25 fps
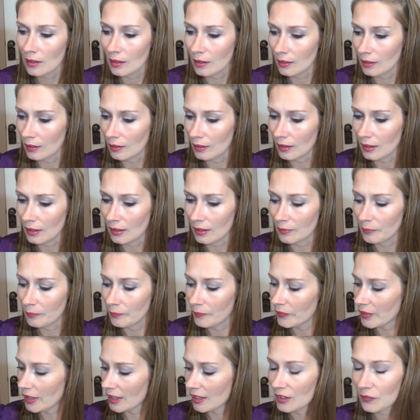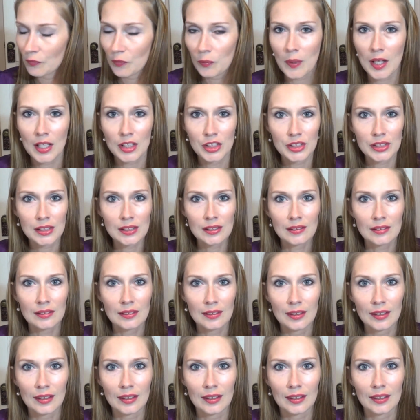thanks for watching,
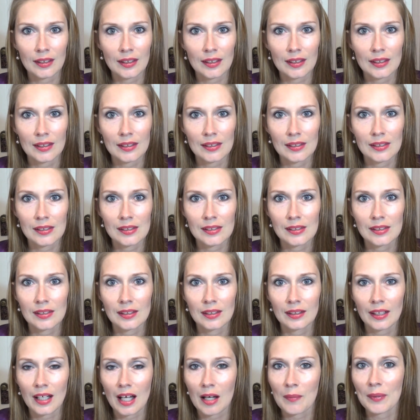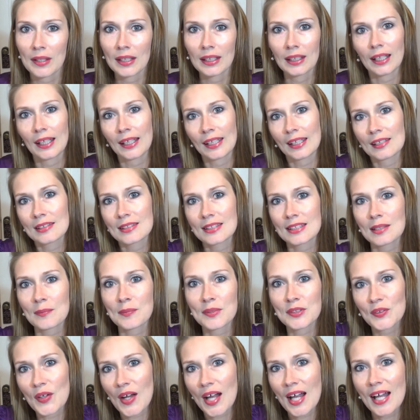and comment, like, and
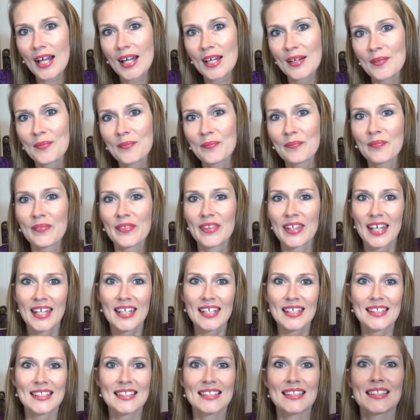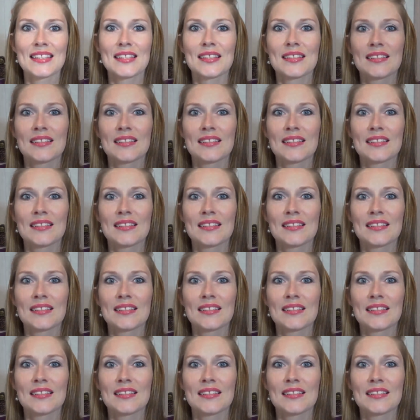subscribe. Thanks.